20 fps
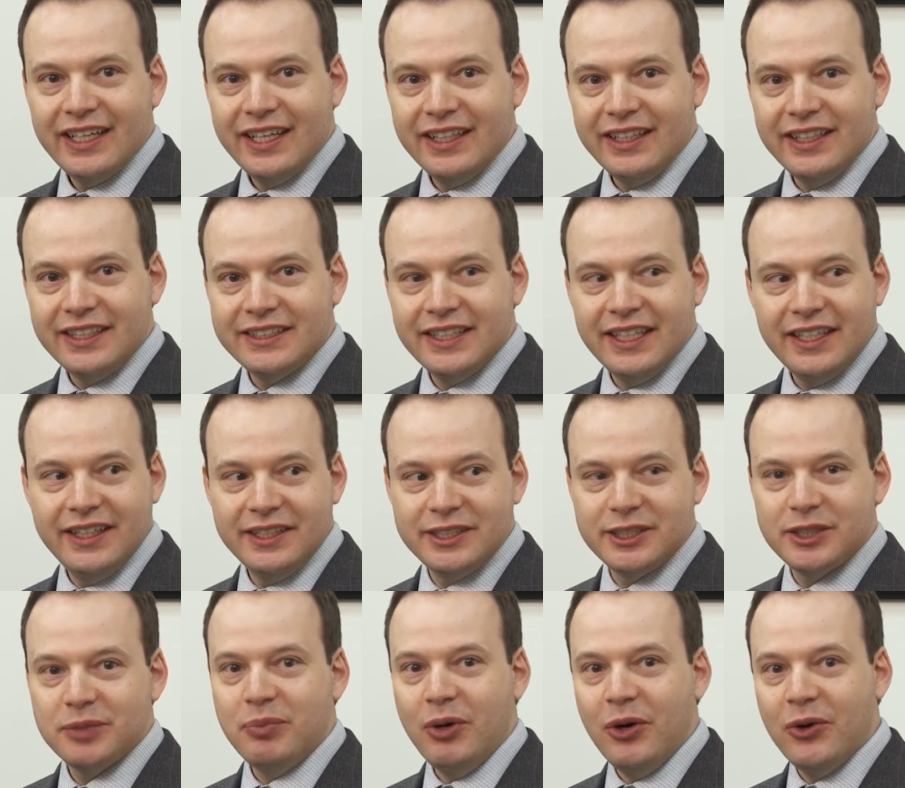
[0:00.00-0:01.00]
and they said it
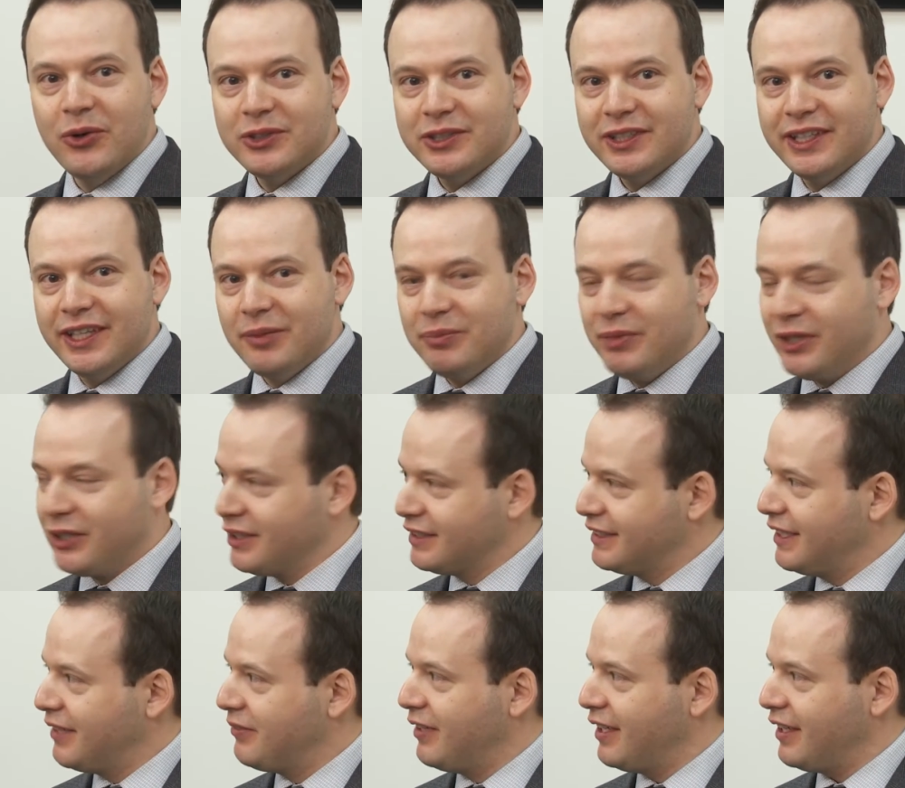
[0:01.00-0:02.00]
spoke to them because
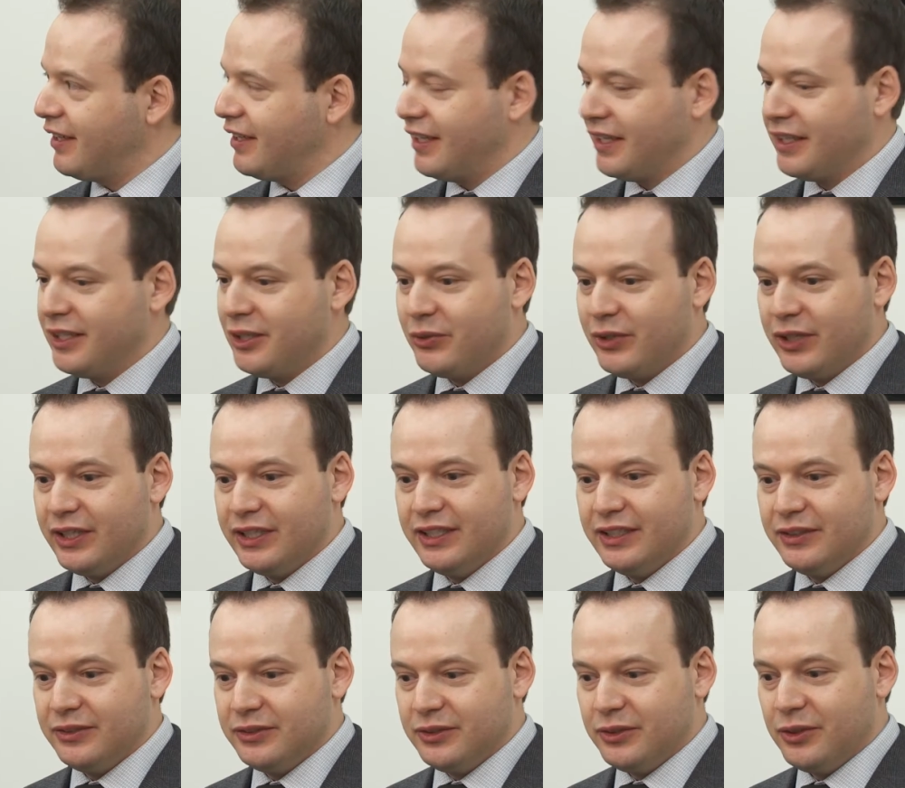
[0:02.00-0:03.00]
they felt like
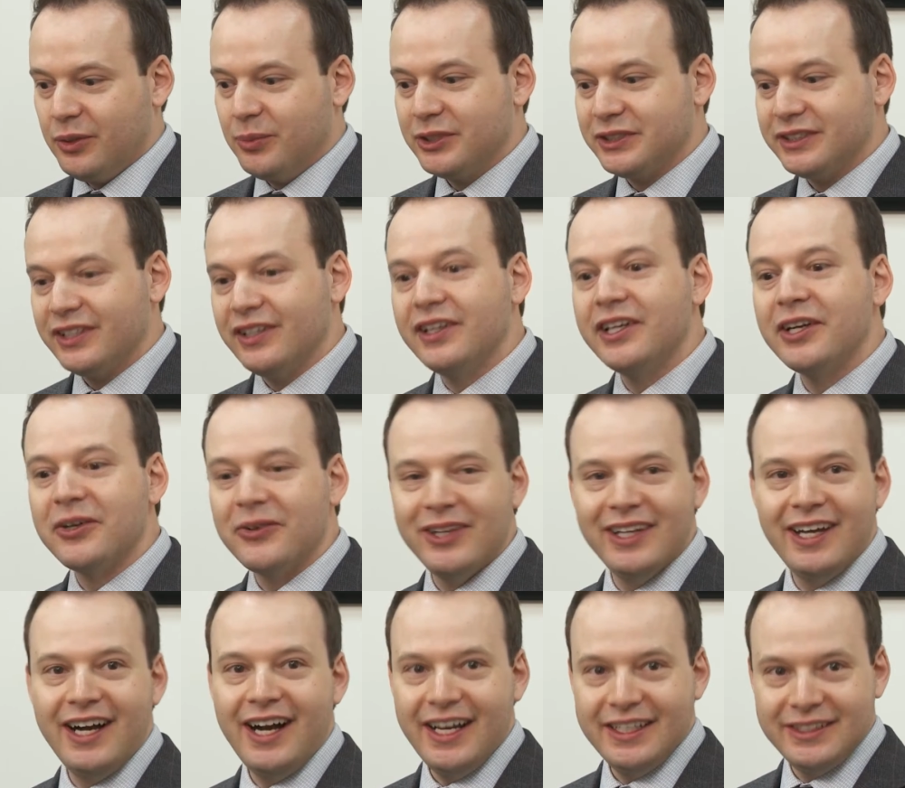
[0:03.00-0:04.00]
they're almost a
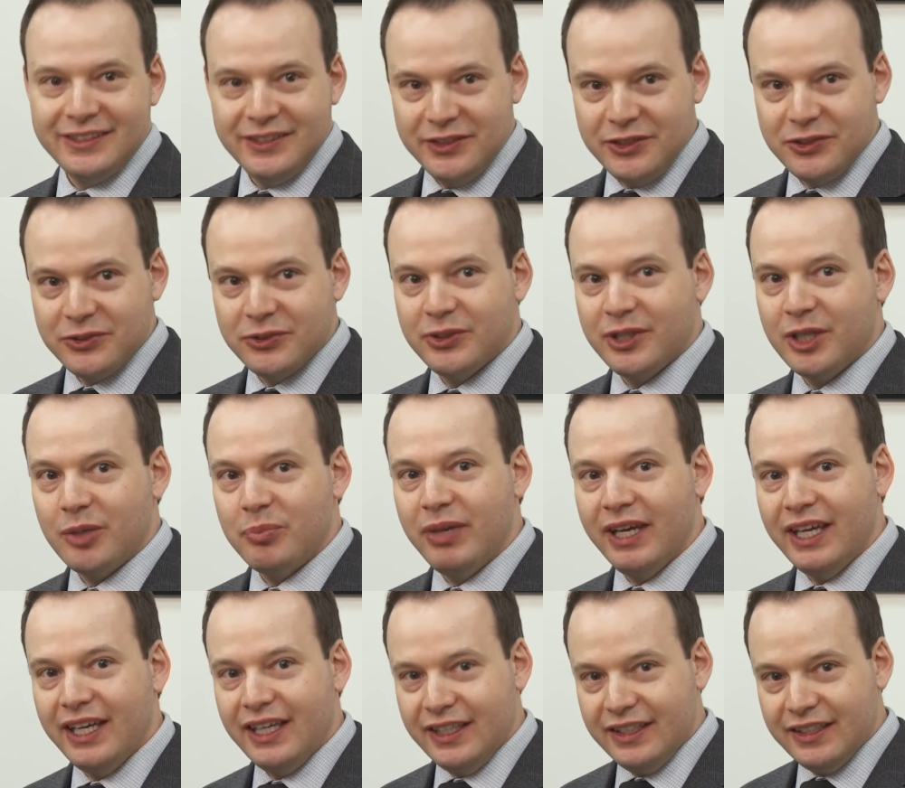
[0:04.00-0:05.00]
literal hostage to their
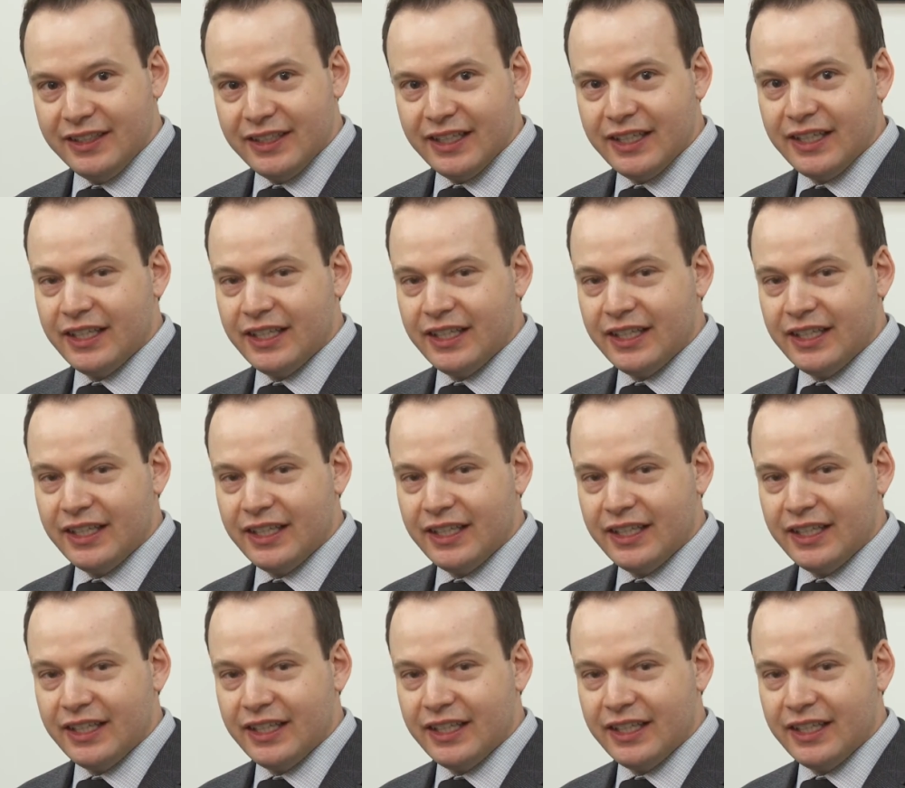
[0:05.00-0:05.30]
pain.